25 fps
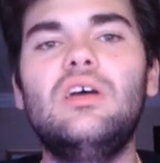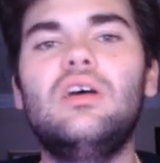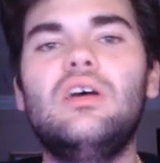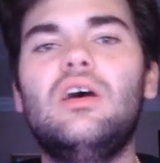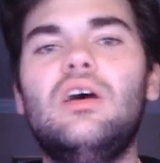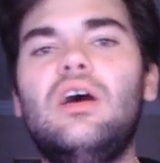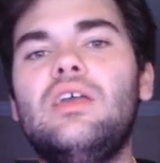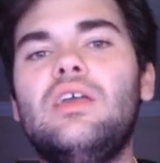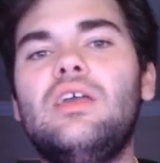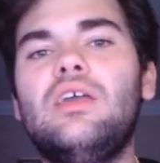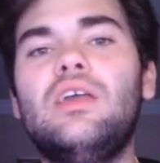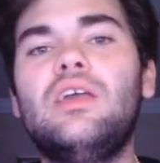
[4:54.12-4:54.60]

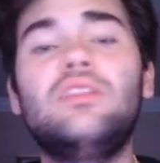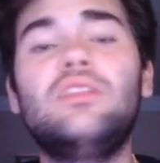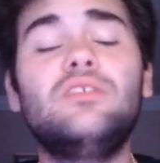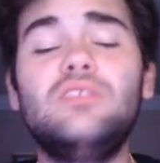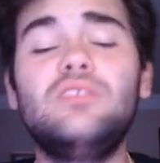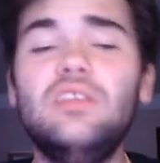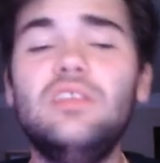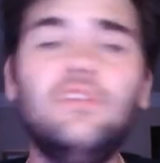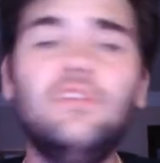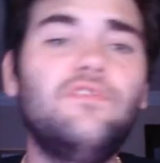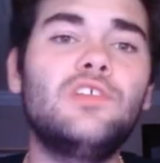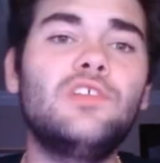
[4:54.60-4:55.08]
Again, the
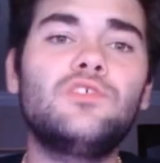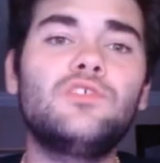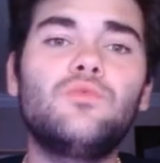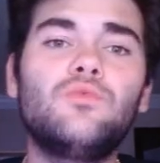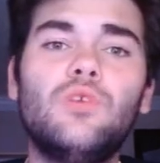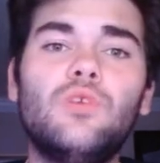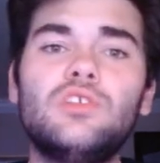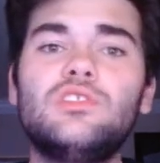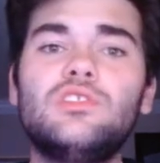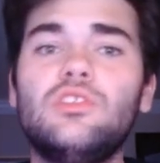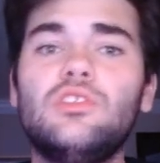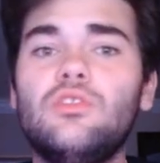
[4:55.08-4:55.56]
defense
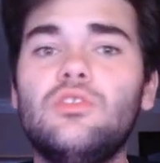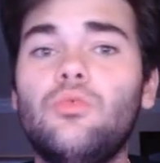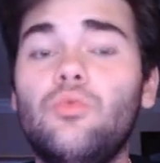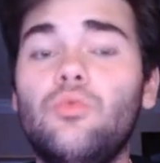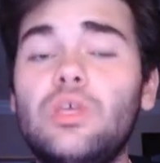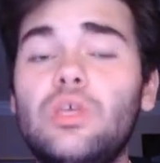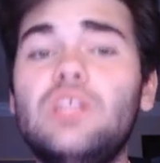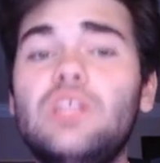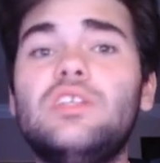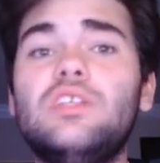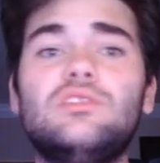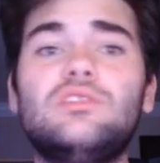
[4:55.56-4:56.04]
wasn't the
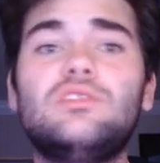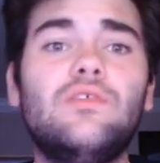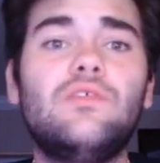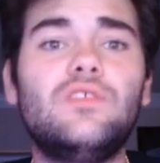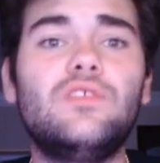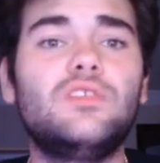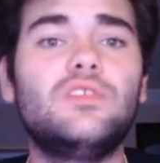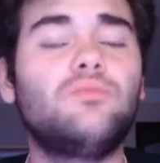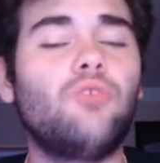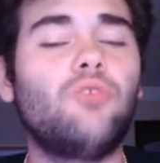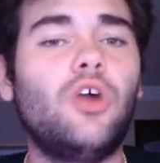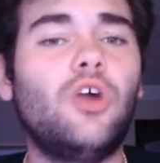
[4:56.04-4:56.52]
weakness of this
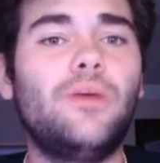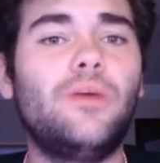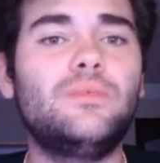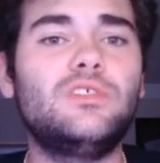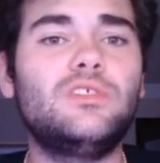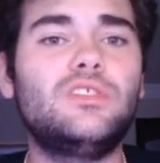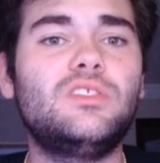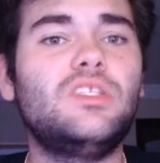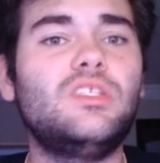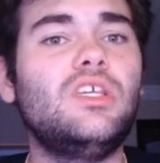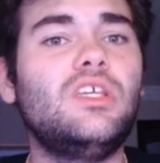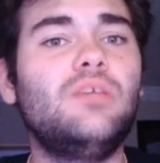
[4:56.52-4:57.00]
Brahmas
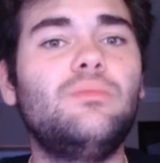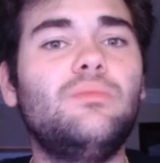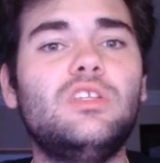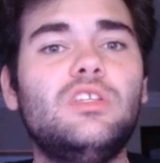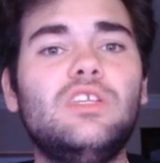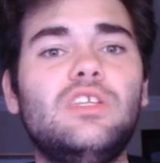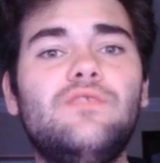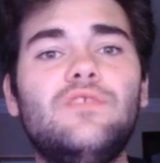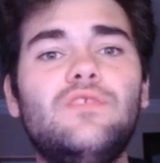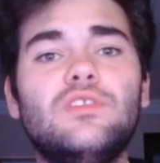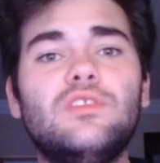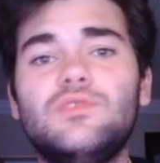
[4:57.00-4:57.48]
team. The
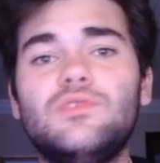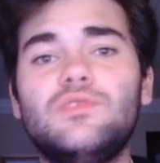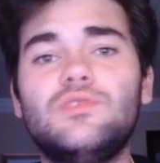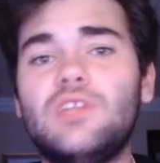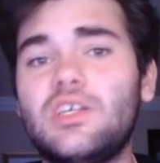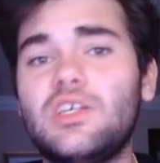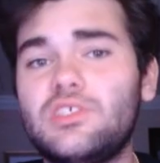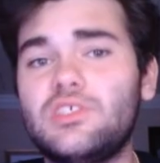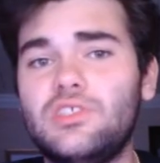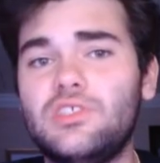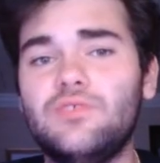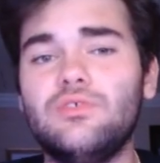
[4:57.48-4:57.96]
defense was
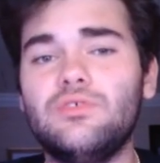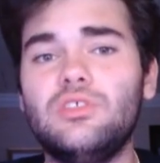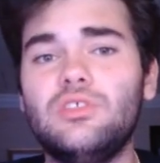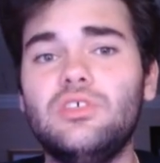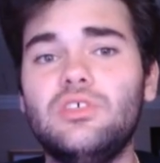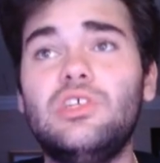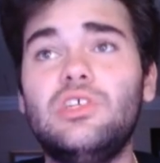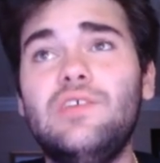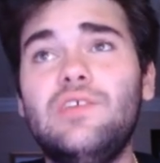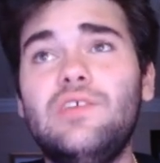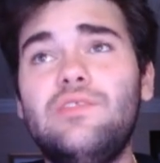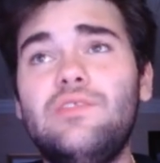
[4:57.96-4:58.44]
actually really
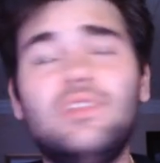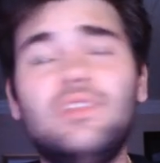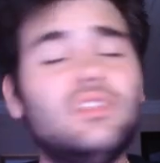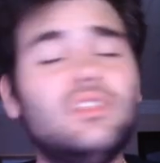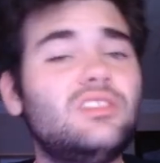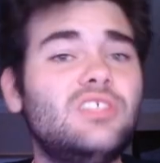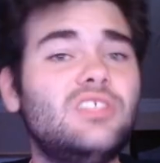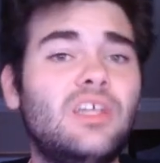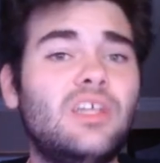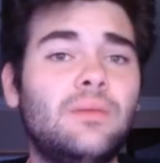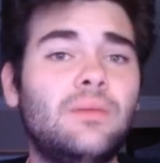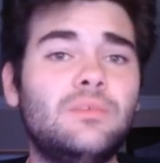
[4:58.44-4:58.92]
good. Even in the
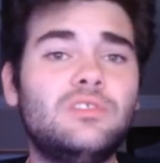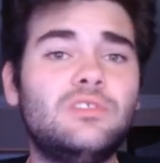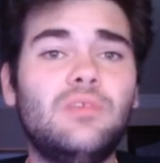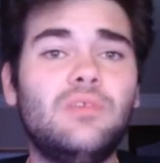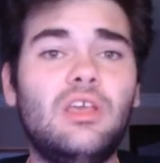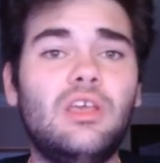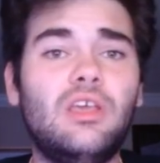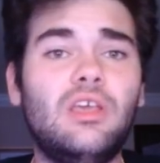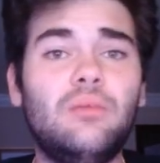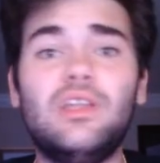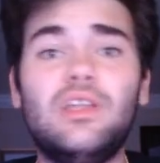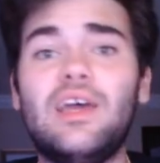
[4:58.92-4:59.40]
championship
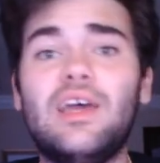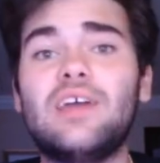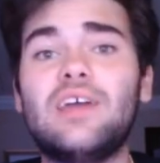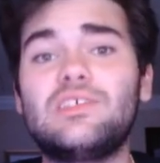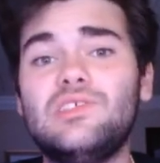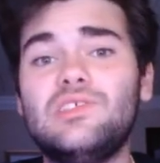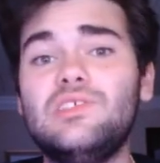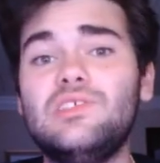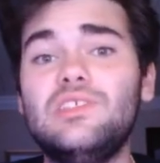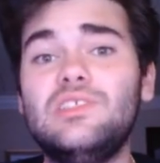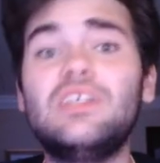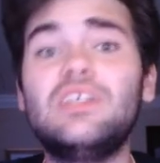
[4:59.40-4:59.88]
game, it
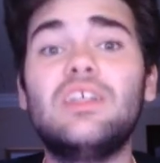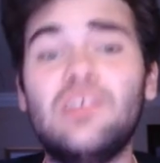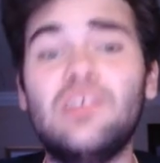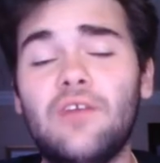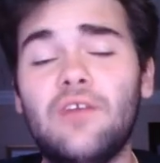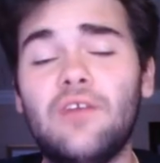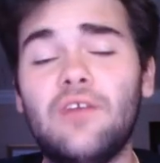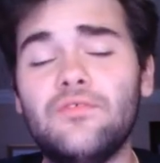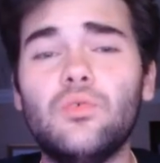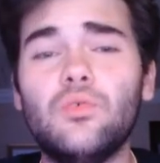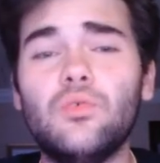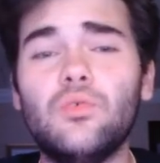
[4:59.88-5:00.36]
actually did
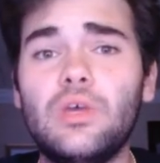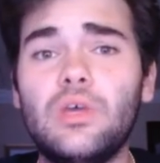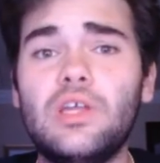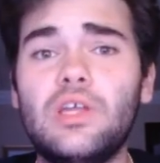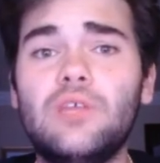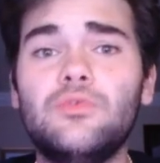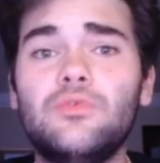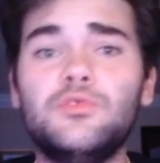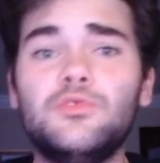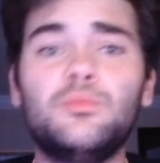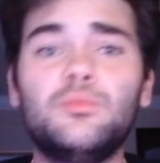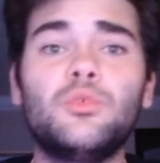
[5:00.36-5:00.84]
enough to win. It
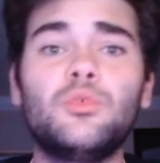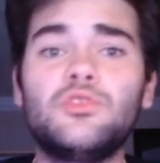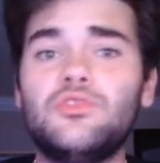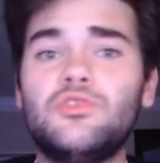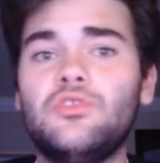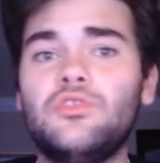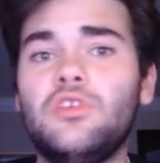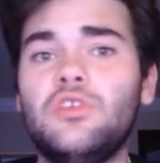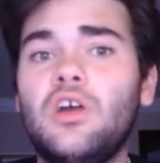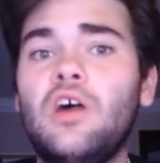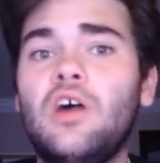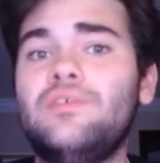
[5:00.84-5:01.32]
was more so the
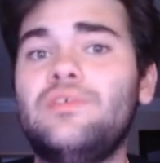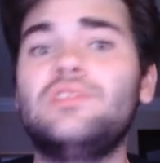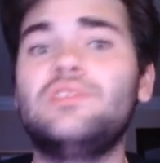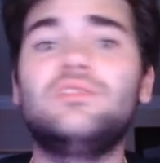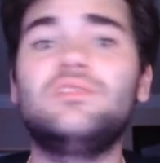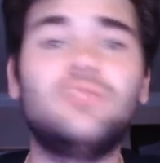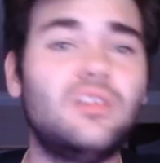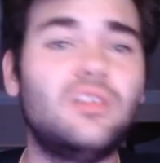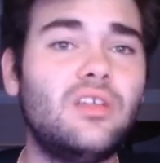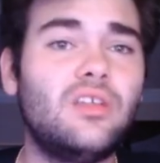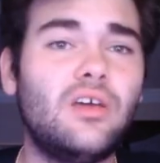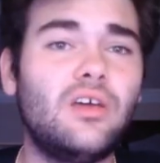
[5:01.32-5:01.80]
offense
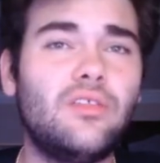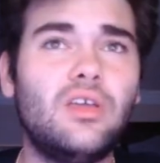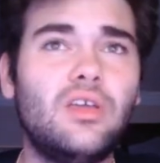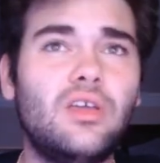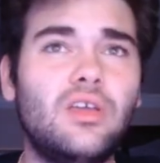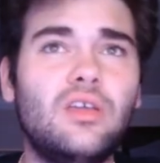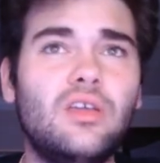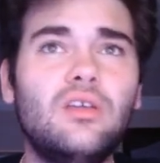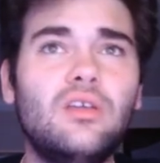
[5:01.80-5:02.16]
did nothing.